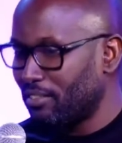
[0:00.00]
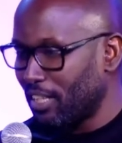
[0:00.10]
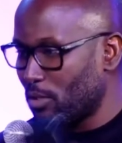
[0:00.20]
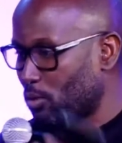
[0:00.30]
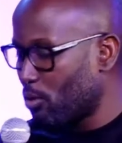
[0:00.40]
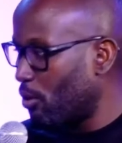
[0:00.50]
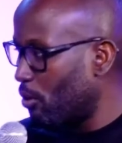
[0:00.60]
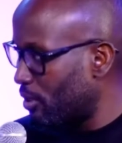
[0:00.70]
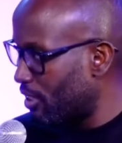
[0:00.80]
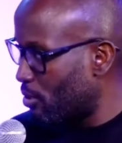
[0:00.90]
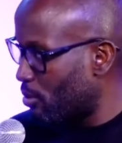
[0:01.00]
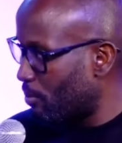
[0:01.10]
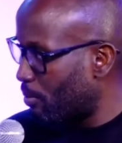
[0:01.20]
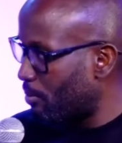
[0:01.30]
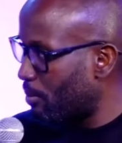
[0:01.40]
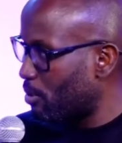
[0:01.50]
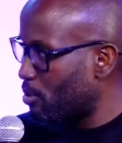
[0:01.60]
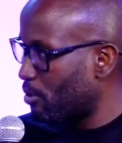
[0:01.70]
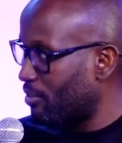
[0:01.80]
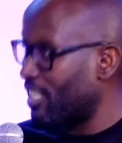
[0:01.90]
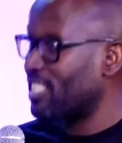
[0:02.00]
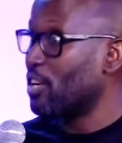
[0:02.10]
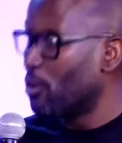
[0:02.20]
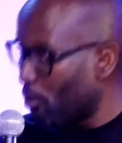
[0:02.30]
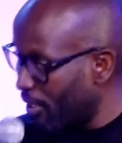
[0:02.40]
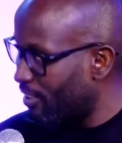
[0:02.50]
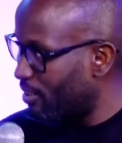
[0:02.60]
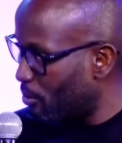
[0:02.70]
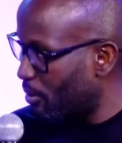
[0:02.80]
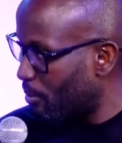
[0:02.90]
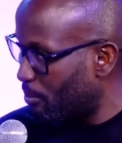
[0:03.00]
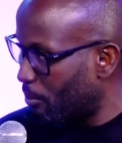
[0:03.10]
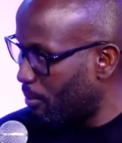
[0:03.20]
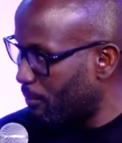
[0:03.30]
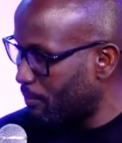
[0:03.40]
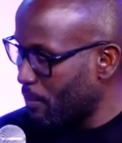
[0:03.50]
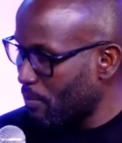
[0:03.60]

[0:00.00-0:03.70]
Even as we grow older. So the problem we're solving is a real problem.